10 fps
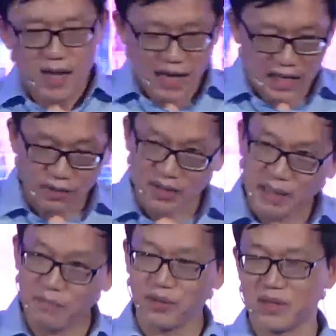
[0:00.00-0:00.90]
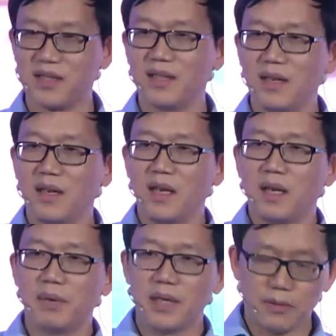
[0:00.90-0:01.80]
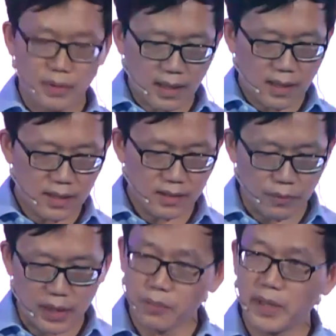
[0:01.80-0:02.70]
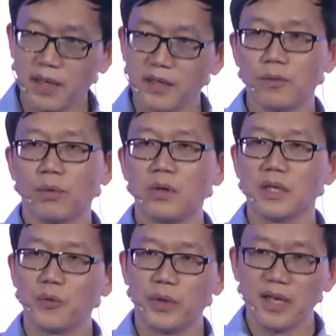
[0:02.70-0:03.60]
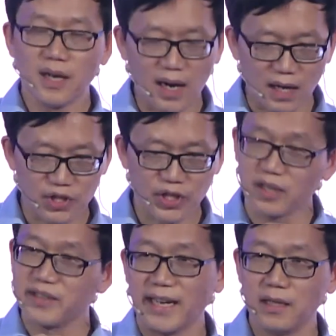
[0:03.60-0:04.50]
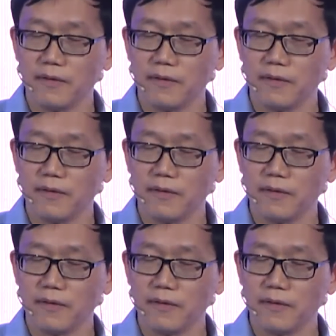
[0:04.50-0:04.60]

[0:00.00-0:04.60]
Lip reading: lots of samples. But regardless of where we are in the world, it's really hard to share data